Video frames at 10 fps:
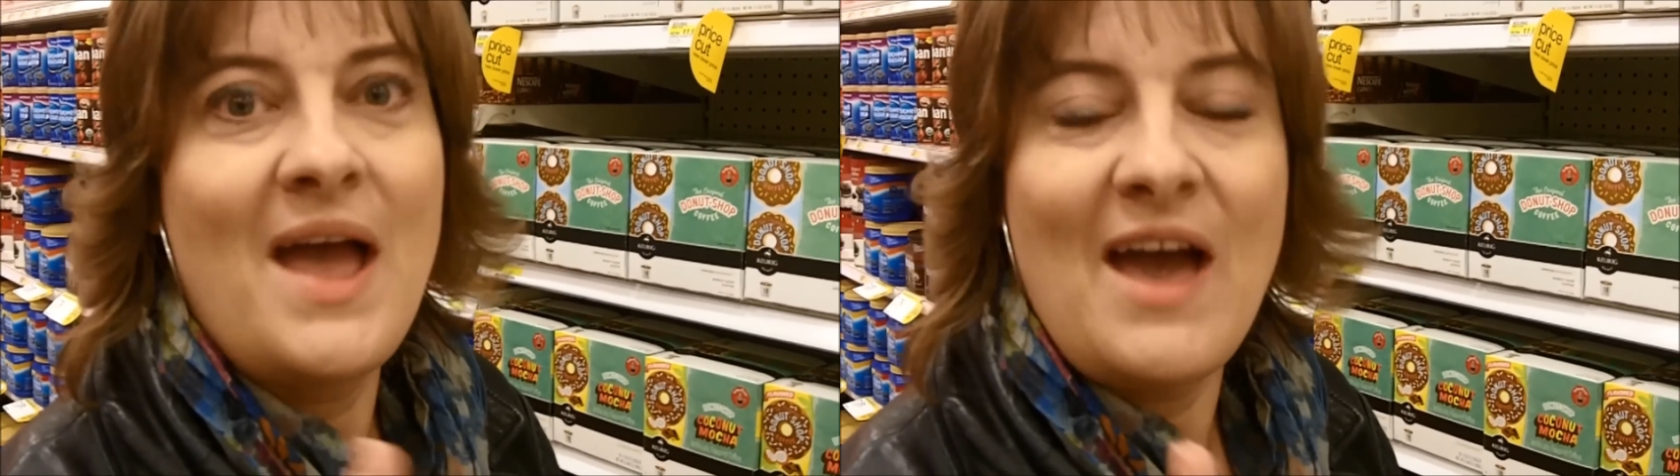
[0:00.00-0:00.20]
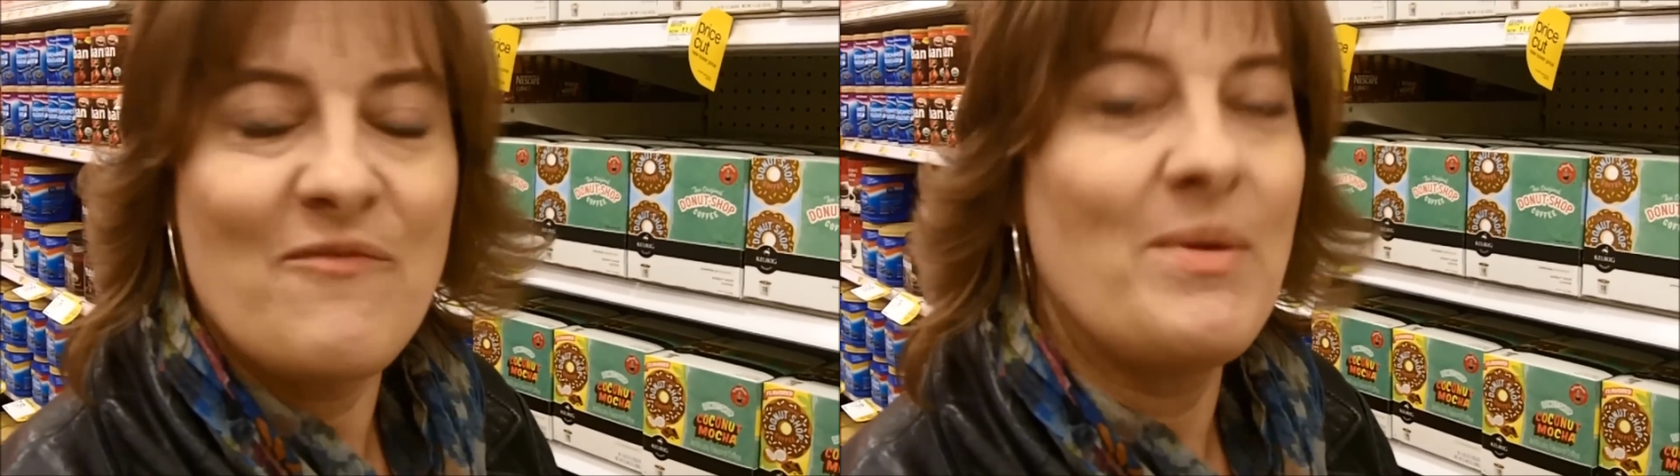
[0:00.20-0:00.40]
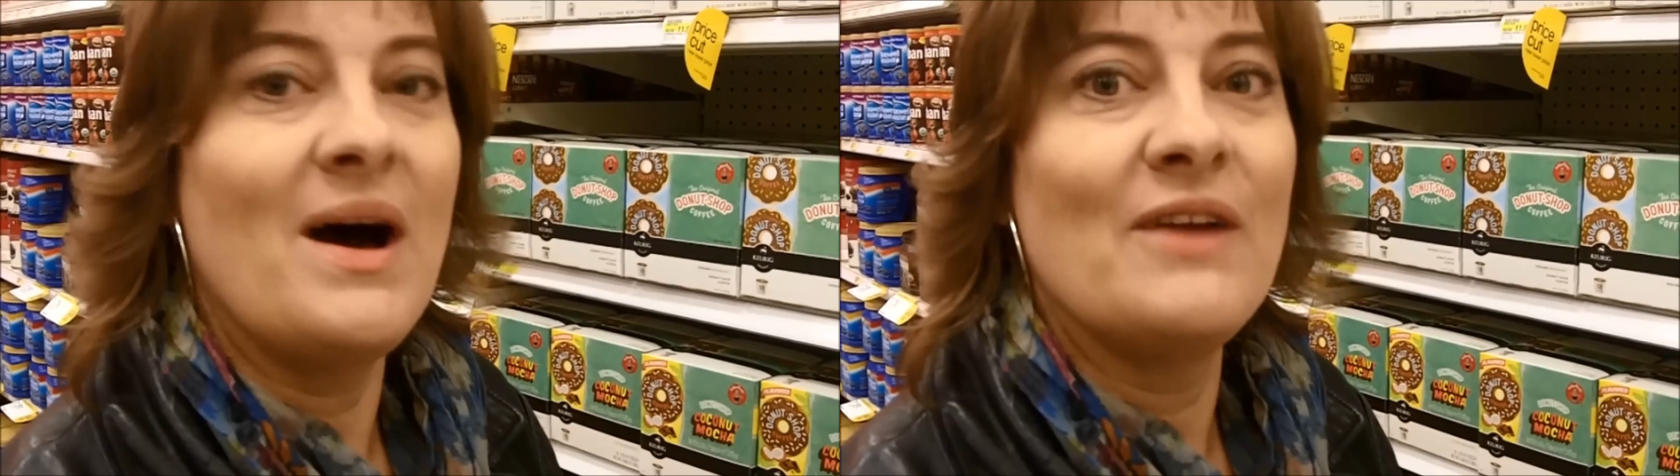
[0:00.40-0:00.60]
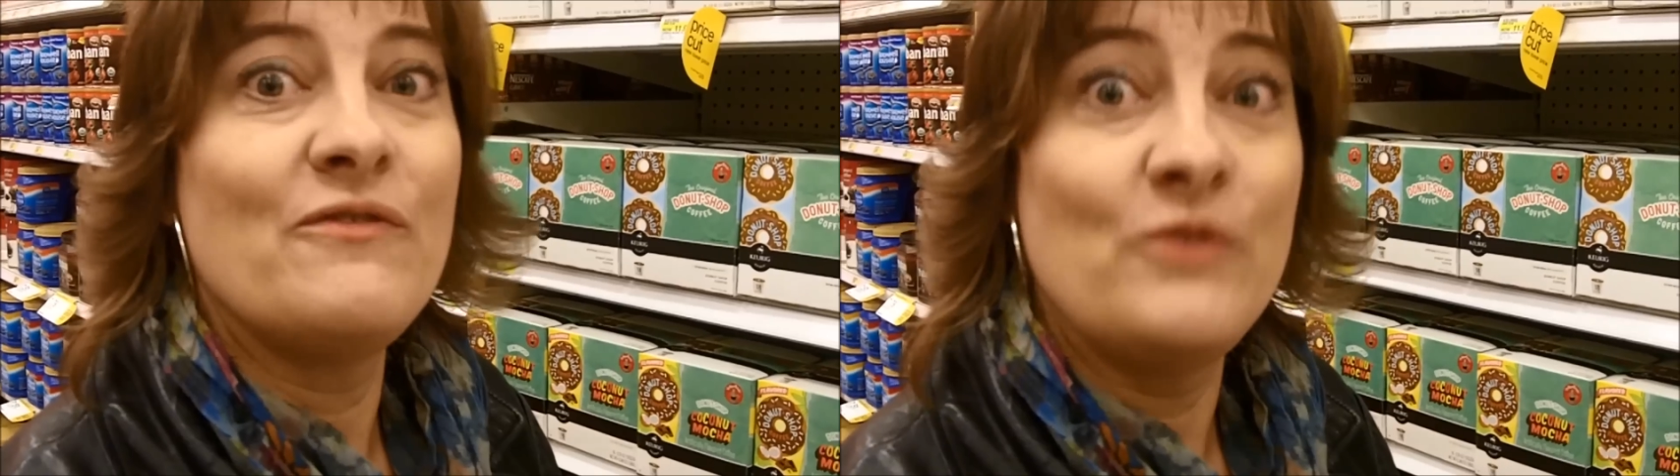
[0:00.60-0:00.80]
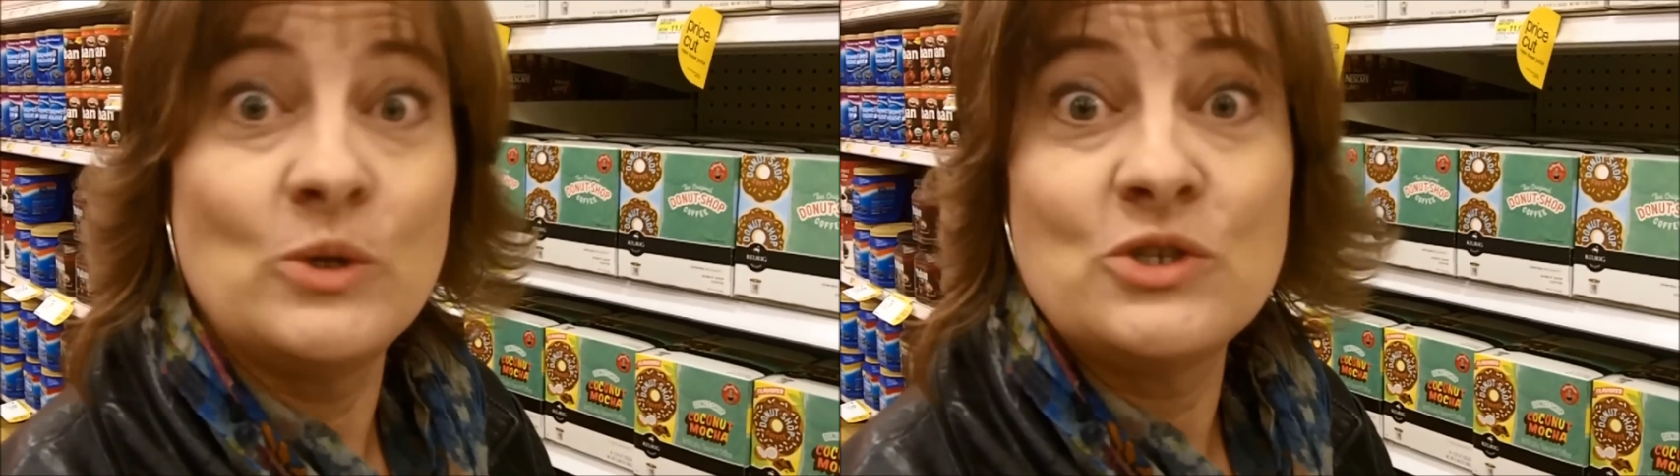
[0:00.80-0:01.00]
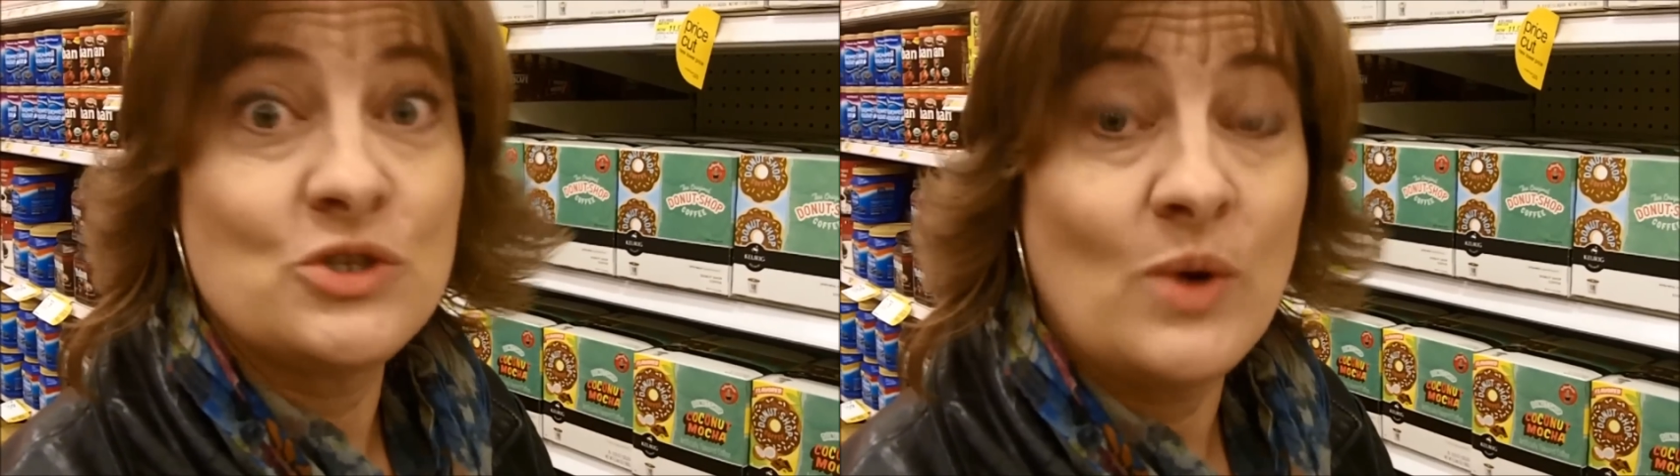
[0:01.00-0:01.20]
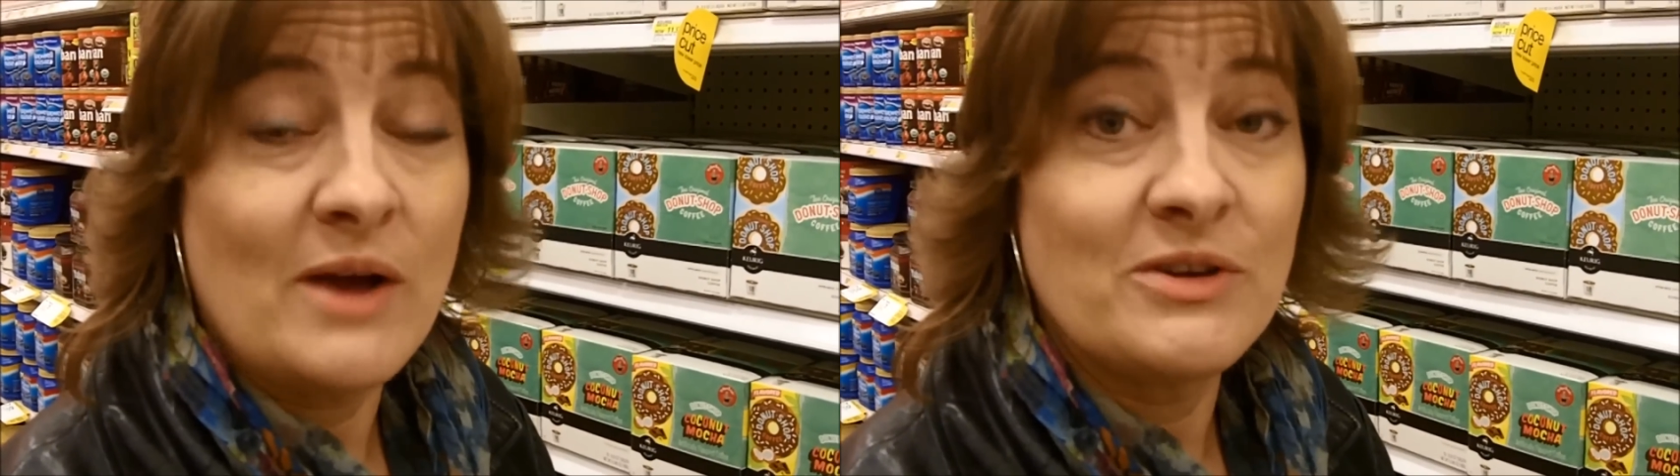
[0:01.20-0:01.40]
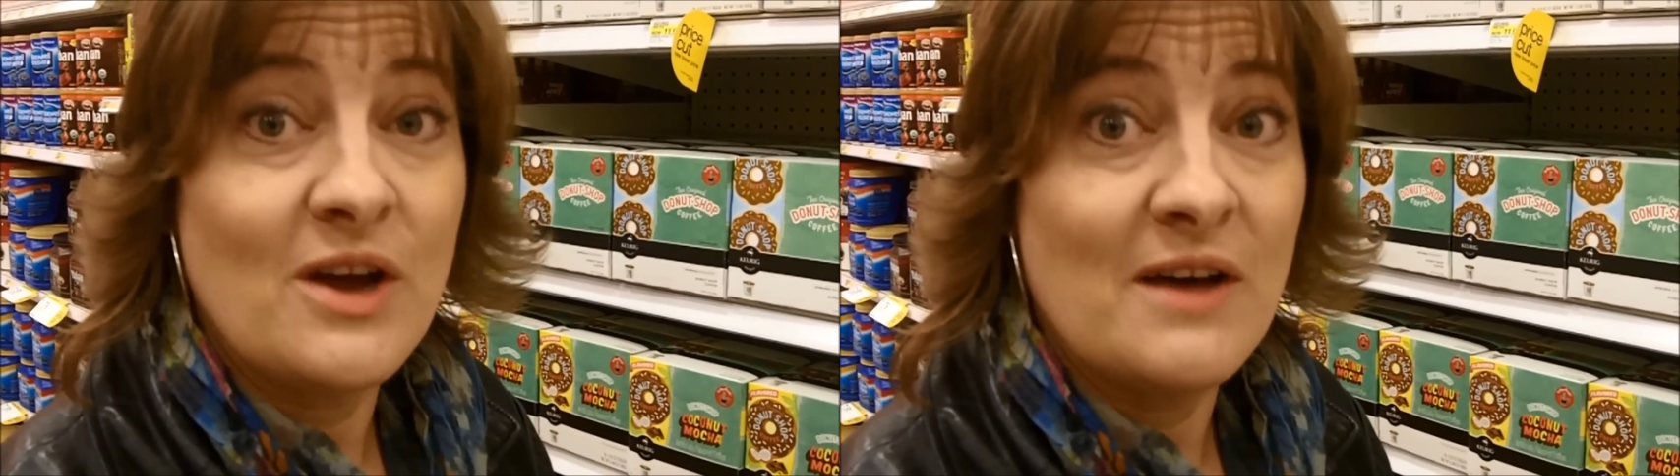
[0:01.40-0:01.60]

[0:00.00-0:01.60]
have bought Folgers ground